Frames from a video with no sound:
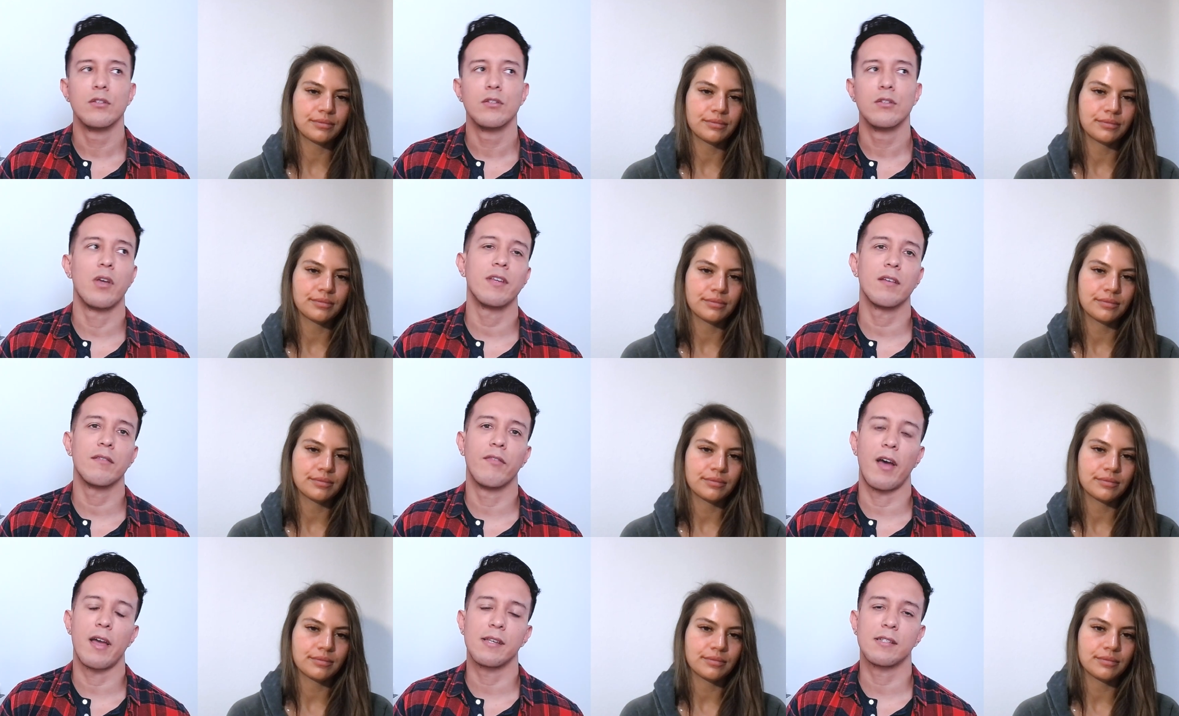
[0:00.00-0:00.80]
Speaker 1: Do you have any
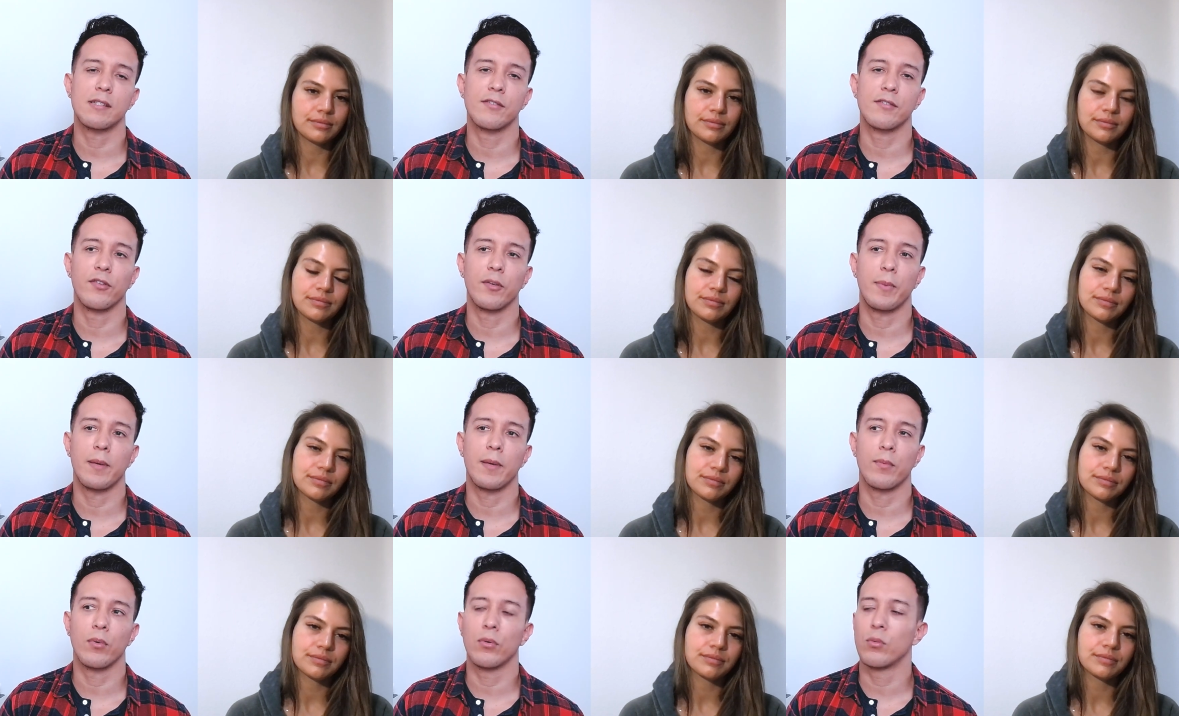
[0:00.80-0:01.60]
advice for
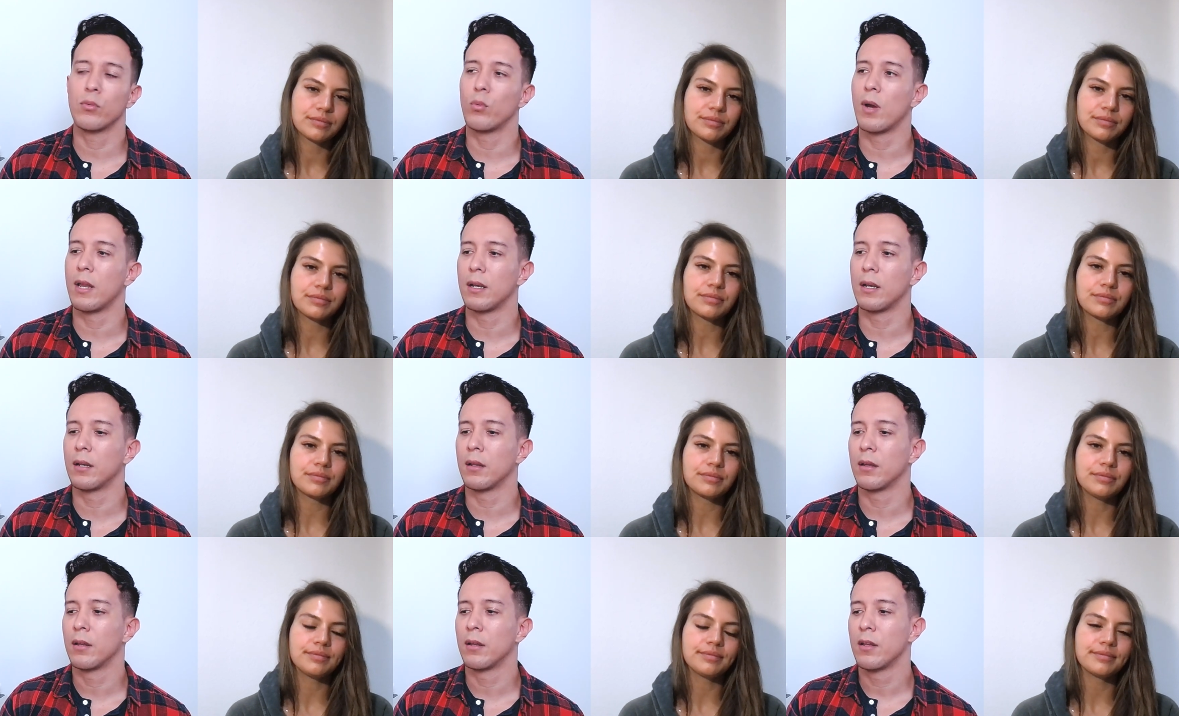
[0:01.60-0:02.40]
people when
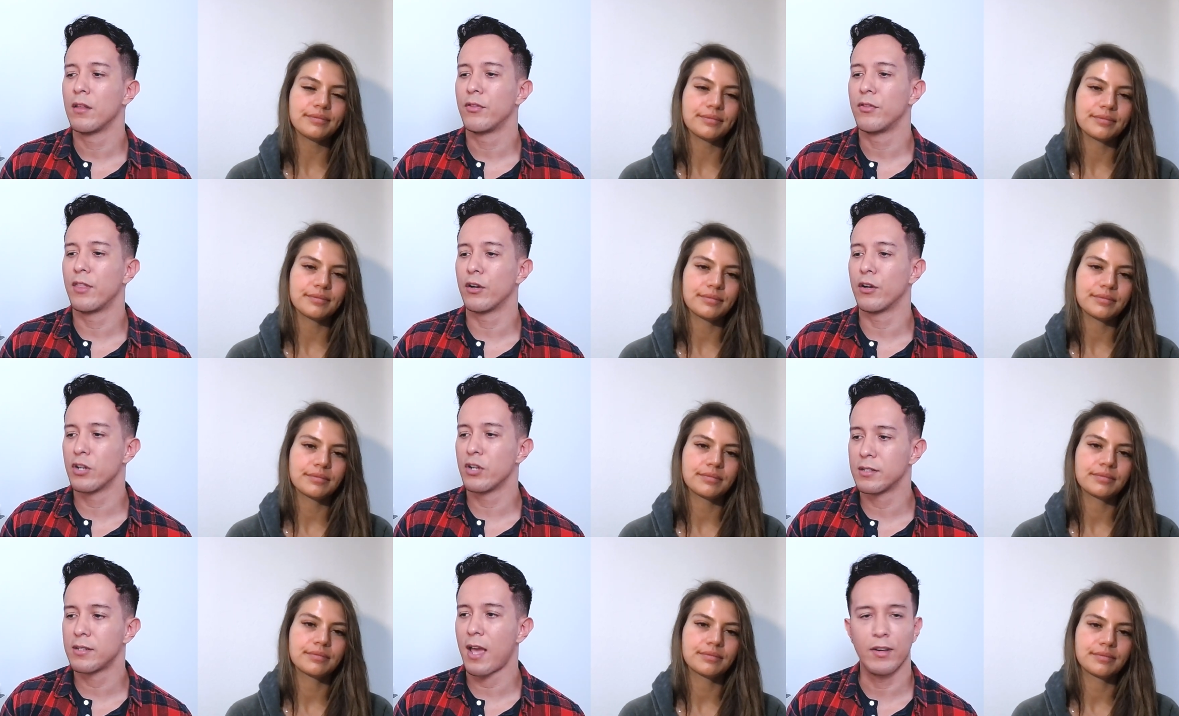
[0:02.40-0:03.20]
they're
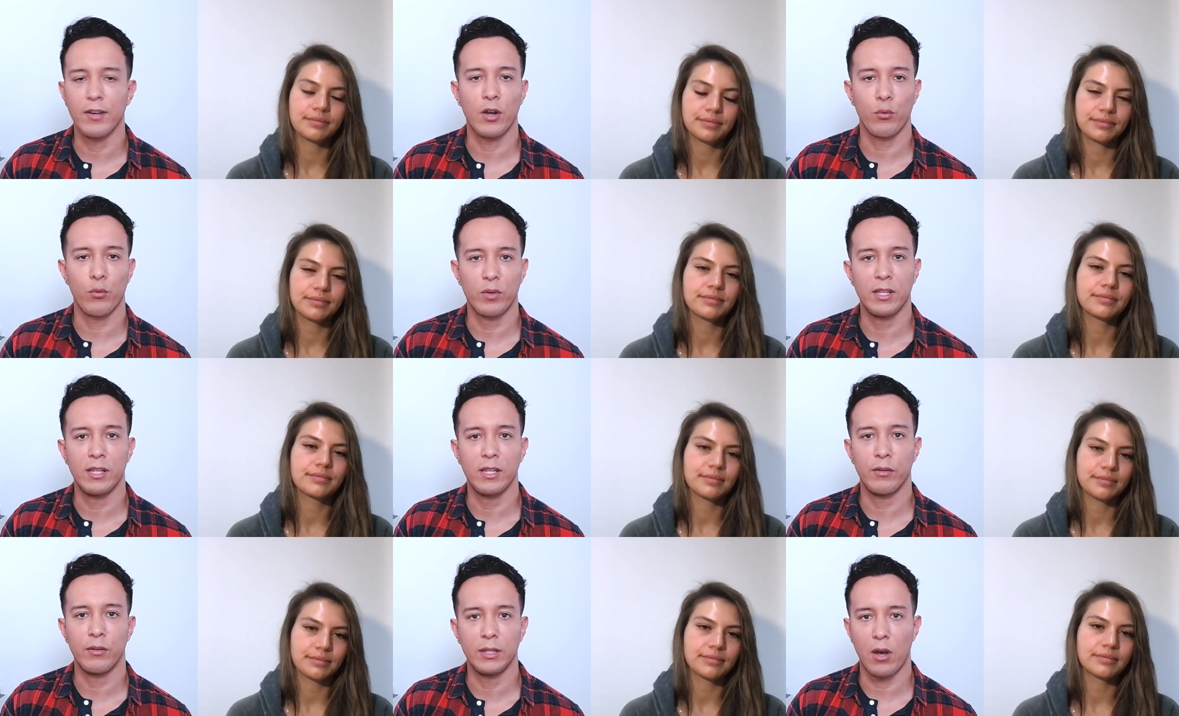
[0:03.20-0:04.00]
just having a really,
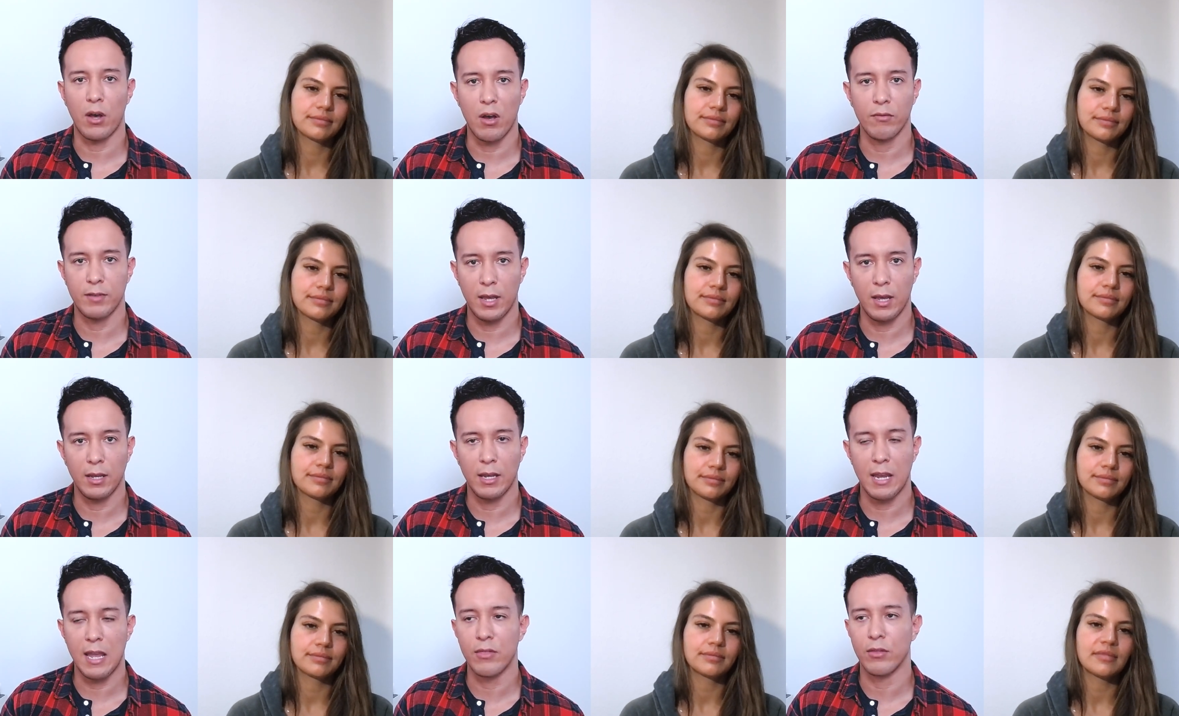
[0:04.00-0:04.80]
really off
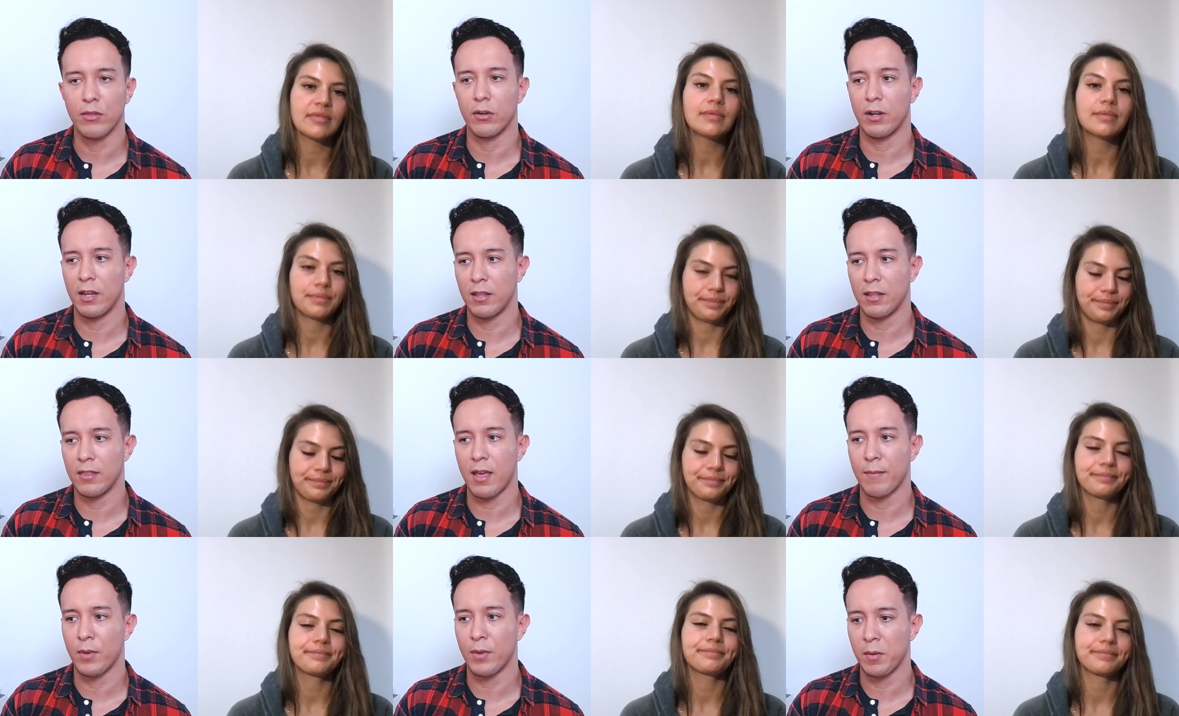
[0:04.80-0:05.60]
day and they're in
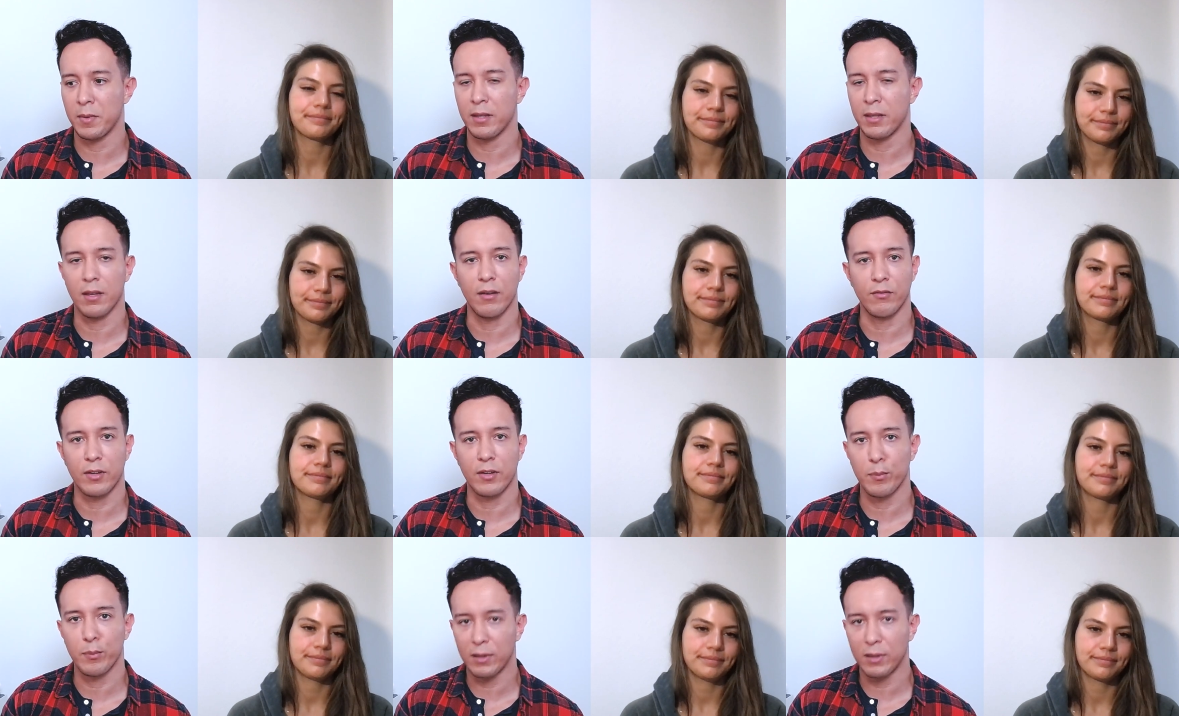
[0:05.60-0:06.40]
that moment of
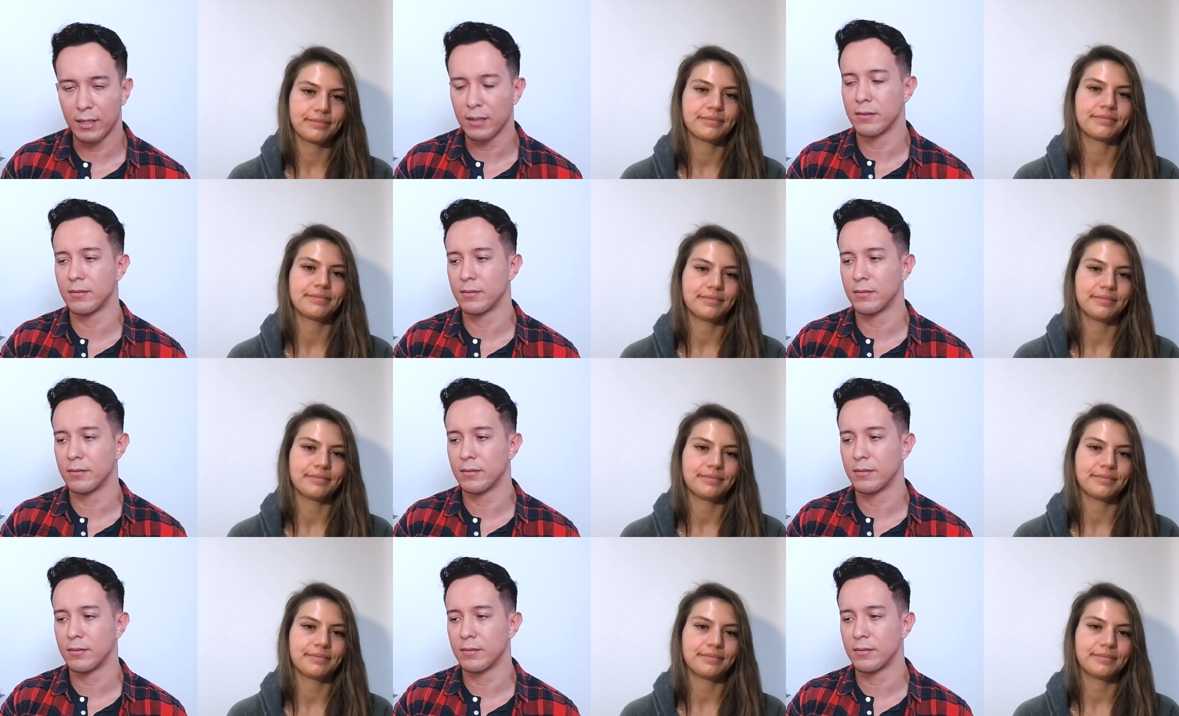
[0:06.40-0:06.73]
complete